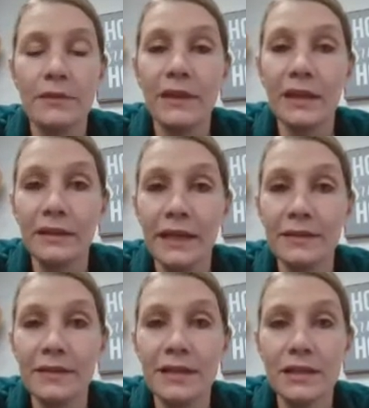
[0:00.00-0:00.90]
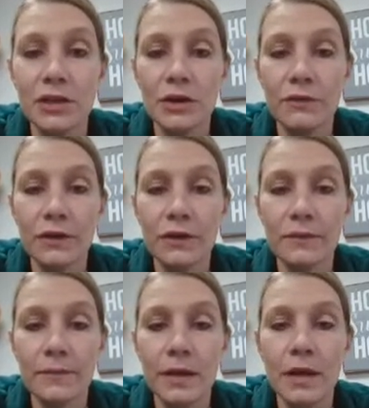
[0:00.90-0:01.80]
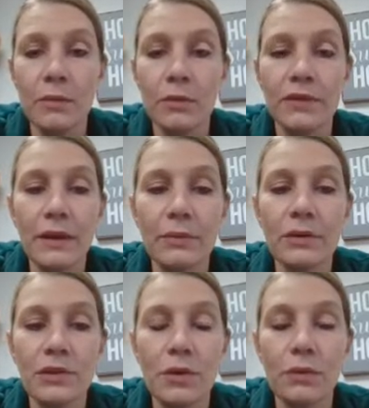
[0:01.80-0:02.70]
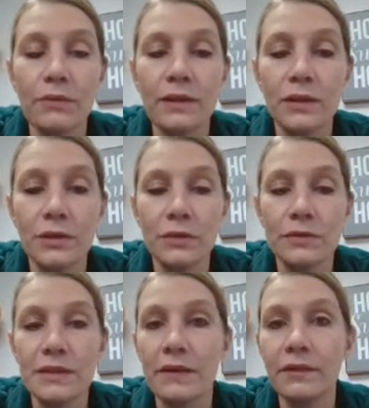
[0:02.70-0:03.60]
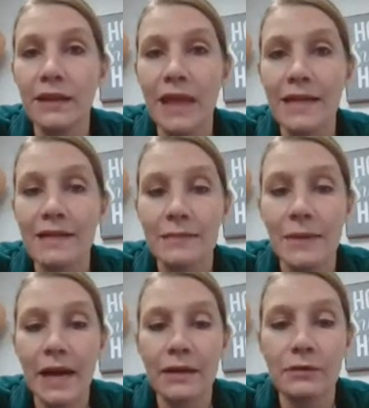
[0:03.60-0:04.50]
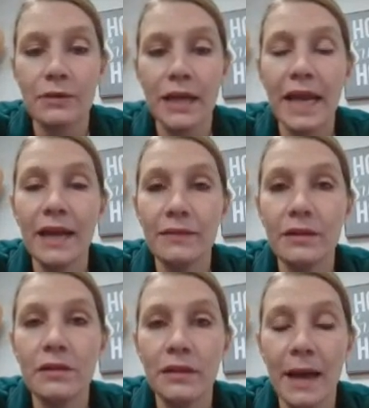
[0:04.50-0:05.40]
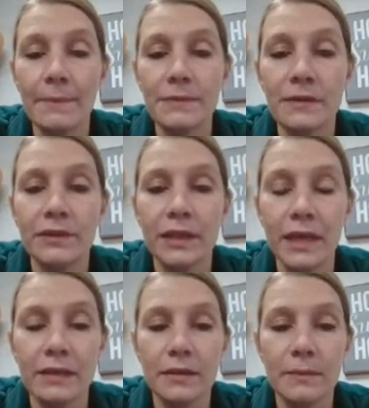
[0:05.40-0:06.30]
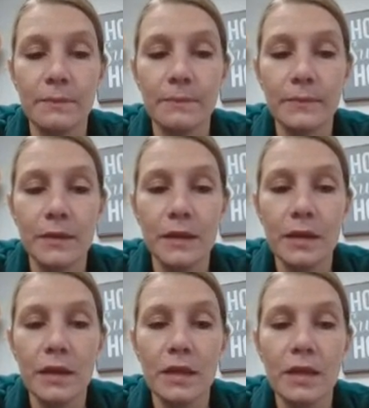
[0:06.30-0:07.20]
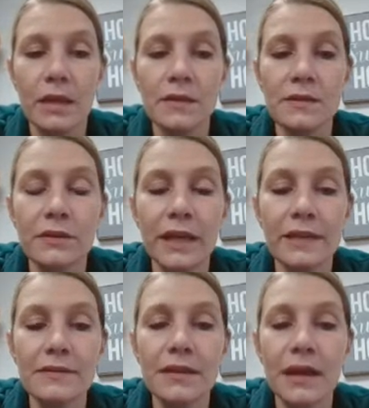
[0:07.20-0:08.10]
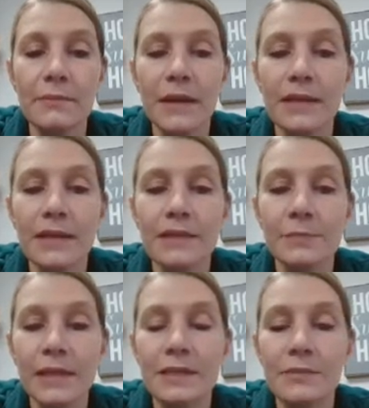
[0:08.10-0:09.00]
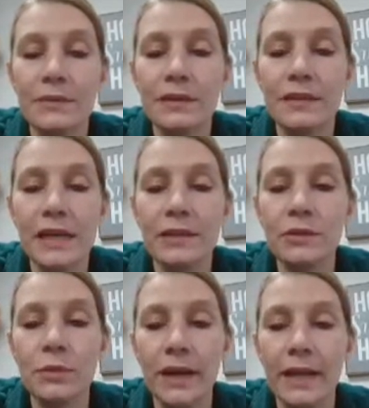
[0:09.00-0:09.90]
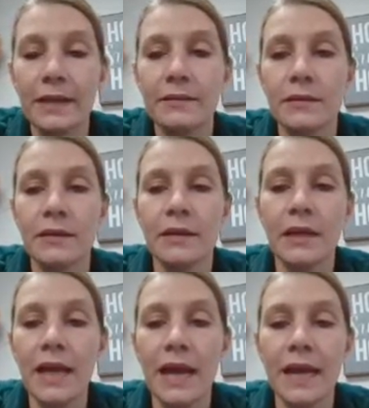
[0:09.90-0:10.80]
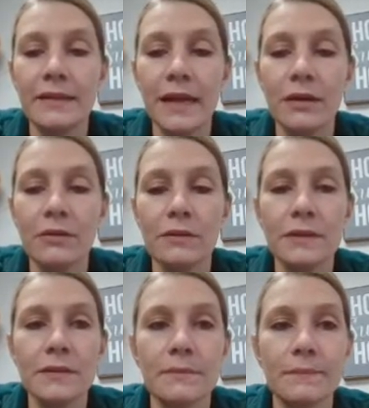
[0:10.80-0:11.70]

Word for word: They landed at Dover, where they were told the news of the last battle and the collapse of the kingdom. Sir Launcelot made his peace with the dead Gawain and knelt